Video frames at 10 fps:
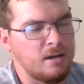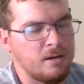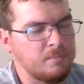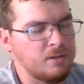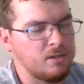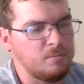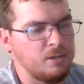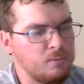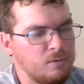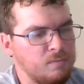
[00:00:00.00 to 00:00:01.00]
I'm gonna
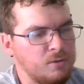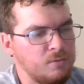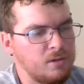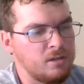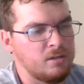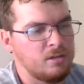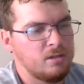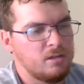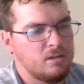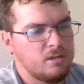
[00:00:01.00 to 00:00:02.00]
be reviewing
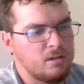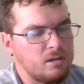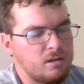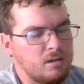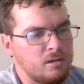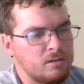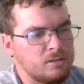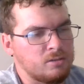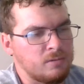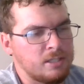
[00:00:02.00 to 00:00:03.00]

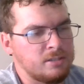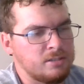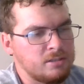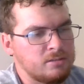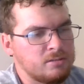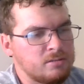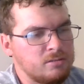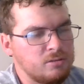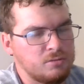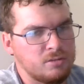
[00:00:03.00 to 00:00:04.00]
Thrice's
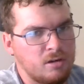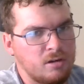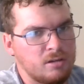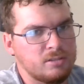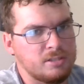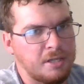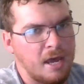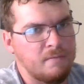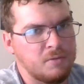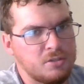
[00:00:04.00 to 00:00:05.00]
new song
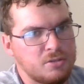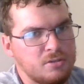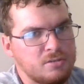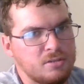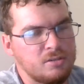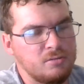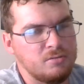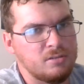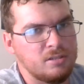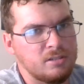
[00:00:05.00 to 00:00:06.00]
Scavengers
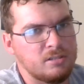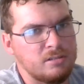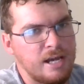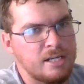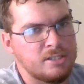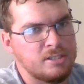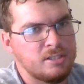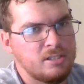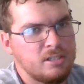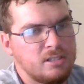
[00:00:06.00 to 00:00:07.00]
Acoustic slash
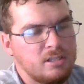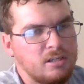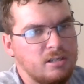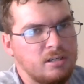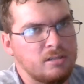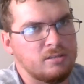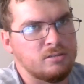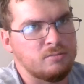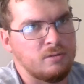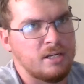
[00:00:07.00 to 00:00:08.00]

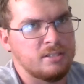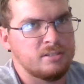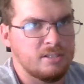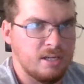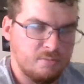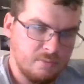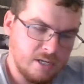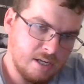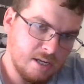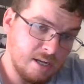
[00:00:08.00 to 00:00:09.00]
Thrice Dead
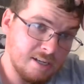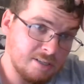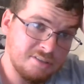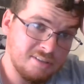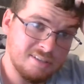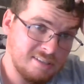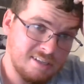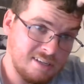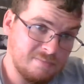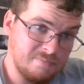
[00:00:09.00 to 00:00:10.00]
Wake, I guess you could
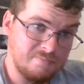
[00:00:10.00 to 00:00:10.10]
say.